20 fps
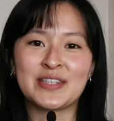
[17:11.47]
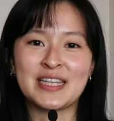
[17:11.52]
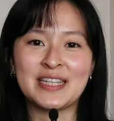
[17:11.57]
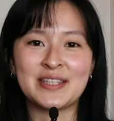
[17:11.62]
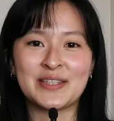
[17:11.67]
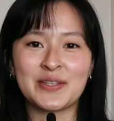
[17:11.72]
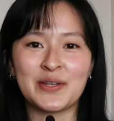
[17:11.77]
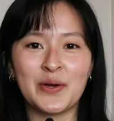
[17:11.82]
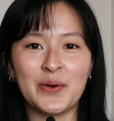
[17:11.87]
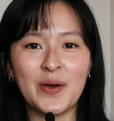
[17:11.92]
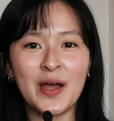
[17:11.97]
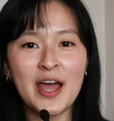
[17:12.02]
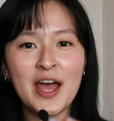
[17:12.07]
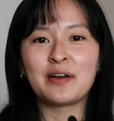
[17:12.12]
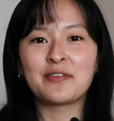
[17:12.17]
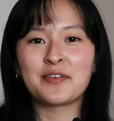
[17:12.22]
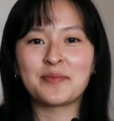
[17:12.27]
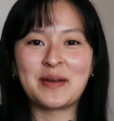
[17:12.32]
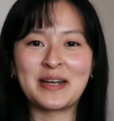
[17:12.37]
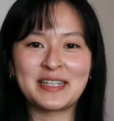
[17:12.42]
And so
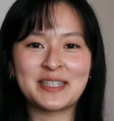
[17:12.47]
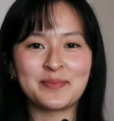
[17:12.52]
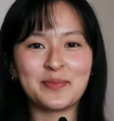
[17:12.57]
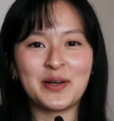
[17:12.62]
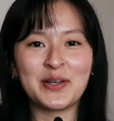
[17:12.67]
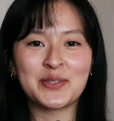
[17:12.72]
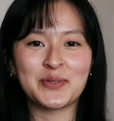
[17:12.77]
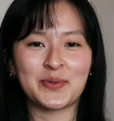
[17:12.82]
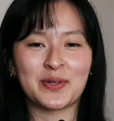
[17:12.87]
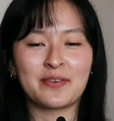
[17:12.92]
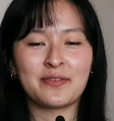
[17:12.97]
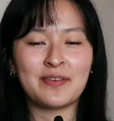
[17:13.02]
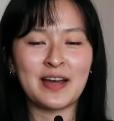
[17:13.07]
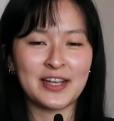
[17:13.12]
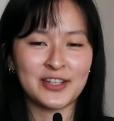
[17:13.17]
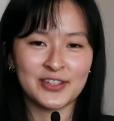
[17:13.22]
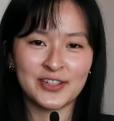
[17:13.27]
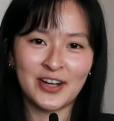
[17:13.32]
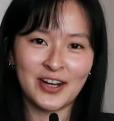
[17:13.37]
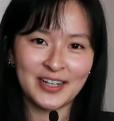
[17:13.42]
whoever my small sort of
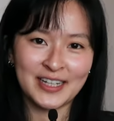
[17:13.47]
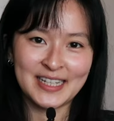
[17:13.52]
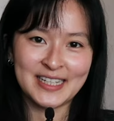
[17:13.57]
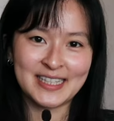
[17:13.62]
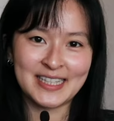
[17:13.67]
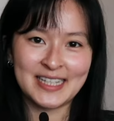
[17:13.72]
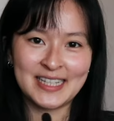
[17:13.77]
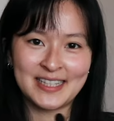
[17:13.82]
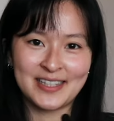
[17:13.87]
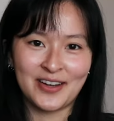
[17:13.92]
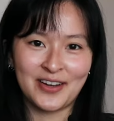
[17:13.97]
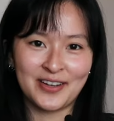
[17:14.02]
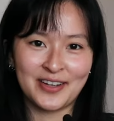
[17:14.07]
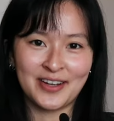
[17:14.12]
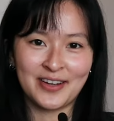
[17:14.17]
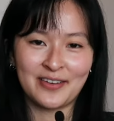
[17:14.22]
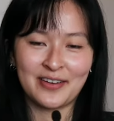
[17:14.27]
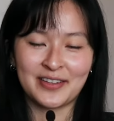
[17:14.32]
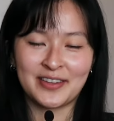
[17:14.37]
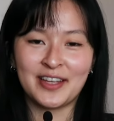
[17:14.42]
fashion audience is on
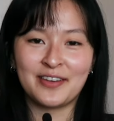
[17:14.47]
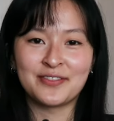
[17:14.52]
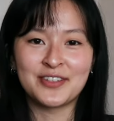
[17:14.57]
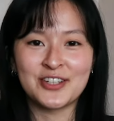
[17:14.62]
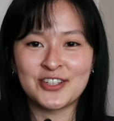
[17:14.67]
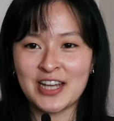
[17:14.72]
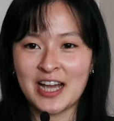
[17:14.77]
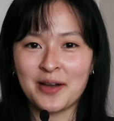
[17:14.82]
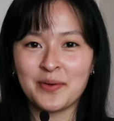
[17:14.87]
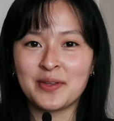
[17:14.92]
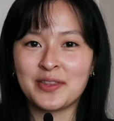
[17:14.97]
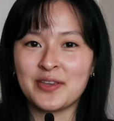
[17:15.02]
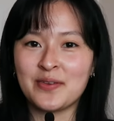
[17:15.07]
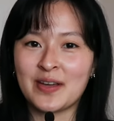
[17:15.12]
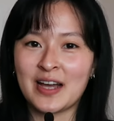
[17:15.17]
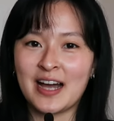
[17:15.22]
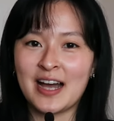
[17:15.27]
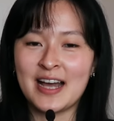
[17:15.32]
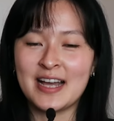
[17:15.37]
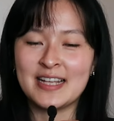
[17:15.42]
here, I'd love to chat with you
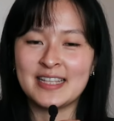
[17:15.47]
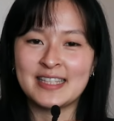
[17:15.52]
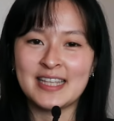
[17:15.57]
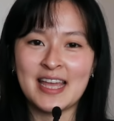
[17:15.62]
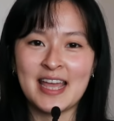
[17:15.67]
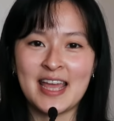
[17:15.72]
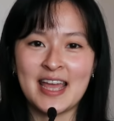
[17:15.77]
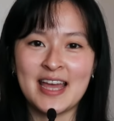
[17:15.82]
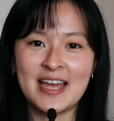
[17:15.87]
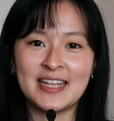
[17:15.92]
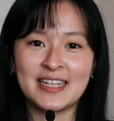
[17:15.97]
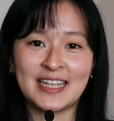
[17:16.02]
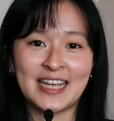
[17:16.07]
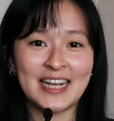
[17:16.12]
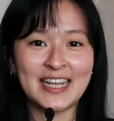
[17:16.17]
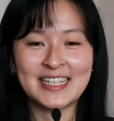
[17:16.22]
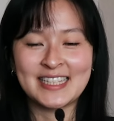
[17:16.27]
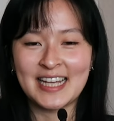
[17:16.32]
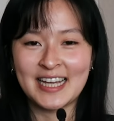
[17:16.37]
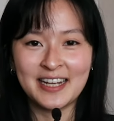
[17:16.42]
guys and get
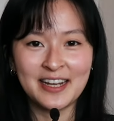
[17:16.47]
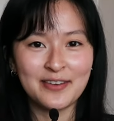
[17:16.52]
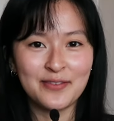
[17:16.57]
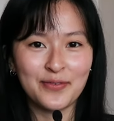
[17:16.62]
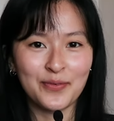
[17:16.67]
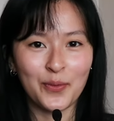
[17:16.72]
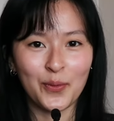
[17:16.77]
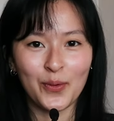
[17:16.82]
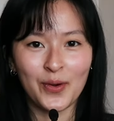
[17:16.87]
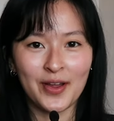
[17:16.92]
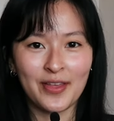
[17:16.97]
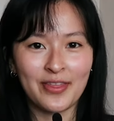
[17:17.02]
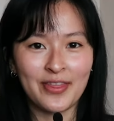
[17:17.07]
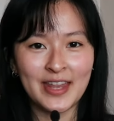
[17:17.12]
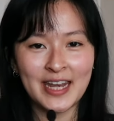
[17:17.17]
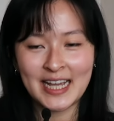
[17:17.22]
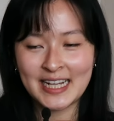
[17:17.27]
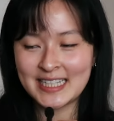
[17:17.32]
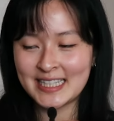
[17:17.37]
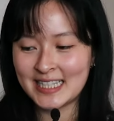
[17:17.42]
excited for the
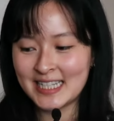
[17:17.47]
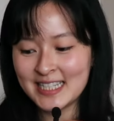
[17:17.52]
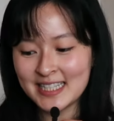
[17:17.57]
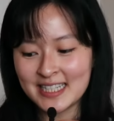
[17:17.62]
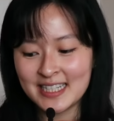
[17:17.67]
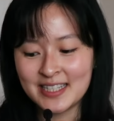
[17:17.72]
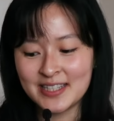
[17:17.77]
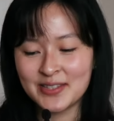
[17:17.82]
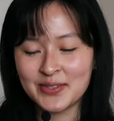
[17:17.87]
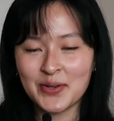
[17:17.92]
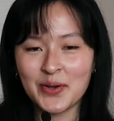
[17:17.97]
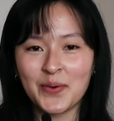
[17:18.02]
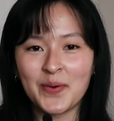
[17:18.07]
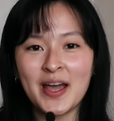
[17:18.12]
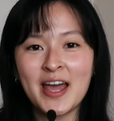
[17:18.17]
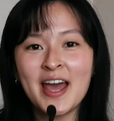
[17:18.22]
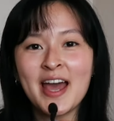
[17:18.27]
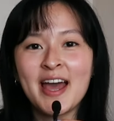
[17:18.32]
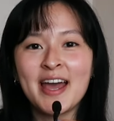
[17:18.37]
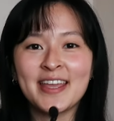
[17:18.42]
next season. So
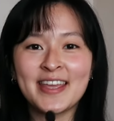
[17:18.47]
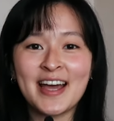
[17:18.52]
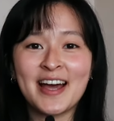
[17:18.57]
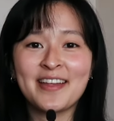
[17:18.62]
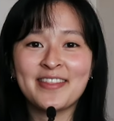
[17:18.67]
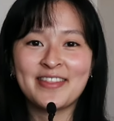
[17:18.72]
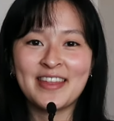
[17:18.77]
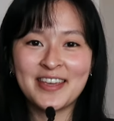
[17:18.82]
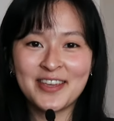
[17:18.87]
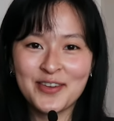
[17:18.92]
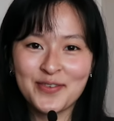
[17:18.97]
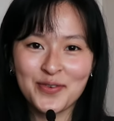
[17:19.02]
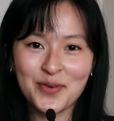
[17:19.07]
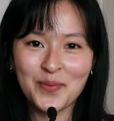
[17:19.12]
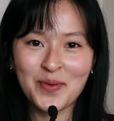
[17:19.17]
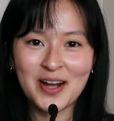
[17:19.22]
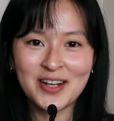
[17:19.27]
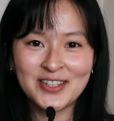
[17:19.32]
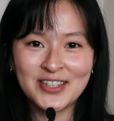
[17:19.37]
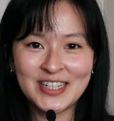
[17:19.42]
yeah, thank you for
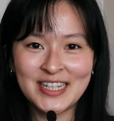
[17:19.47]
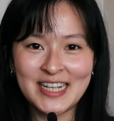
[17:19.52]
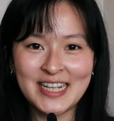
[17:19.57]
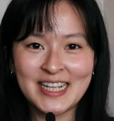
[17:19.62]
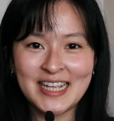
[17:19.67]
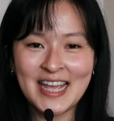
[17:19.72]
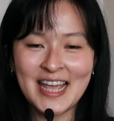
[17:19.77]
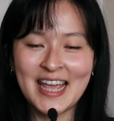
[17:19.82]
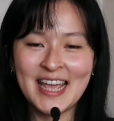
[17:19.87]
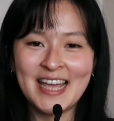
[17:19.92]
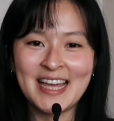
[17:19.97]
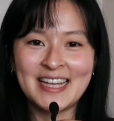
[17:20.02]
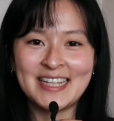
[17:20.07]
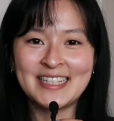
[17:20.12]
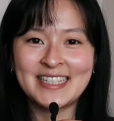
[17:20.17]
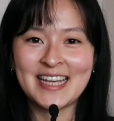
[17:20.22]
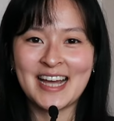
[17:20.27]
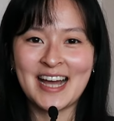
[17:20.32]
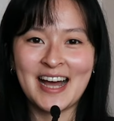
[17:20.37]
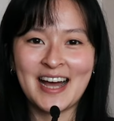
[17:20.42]
watching,
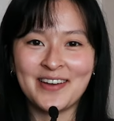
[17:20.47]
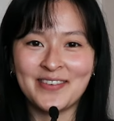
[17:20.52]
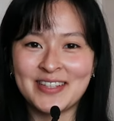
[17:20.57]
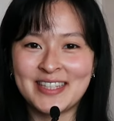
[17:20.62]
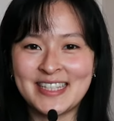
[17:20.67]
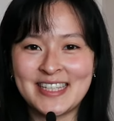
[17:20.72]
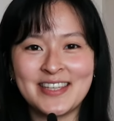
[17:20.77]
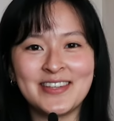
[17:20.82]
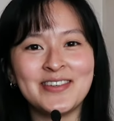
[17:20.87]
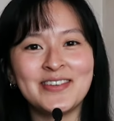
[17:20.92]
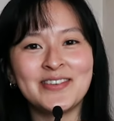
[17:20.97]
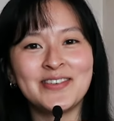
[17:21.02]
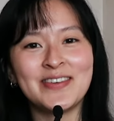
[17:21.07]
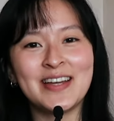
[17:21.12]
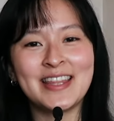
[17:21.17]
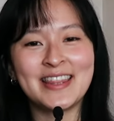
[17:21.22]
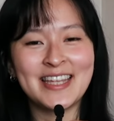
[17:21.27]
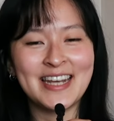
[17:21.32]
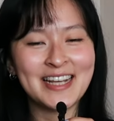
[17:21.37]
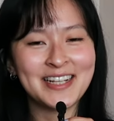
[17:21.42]
and I will see you
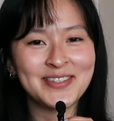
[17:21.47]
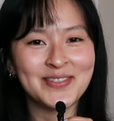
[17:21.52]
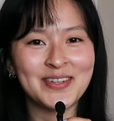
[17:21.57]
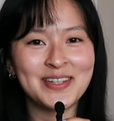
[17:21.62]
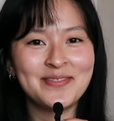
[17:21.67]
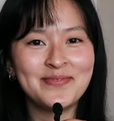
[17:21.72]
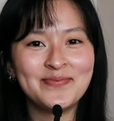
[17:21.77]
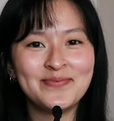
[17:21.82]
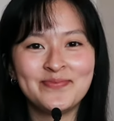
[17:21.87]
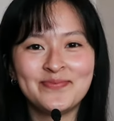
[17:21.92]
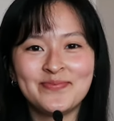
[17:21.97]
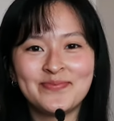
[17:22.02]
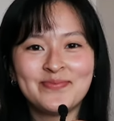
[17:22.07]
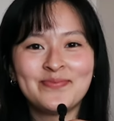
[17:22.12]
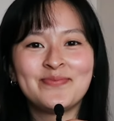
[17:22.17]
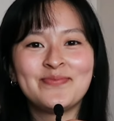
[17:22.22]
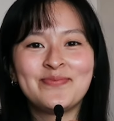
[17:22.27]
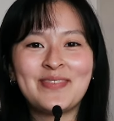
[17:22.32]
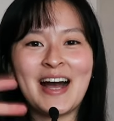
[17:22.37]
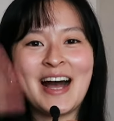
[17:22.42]
in the next one.
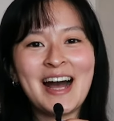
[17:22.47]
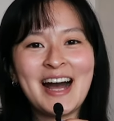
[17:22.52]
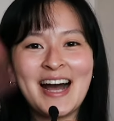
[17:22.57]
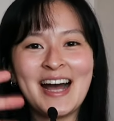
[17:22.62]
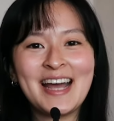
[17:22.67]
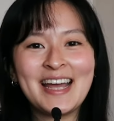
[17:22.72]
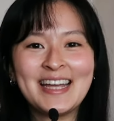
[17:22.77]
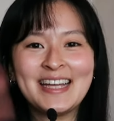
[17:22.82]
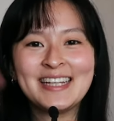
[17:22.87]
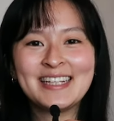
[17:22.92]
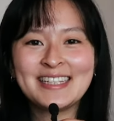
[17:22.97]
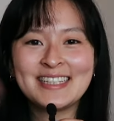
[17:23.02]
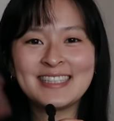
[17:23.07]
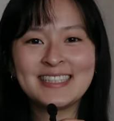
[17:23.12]
Bye!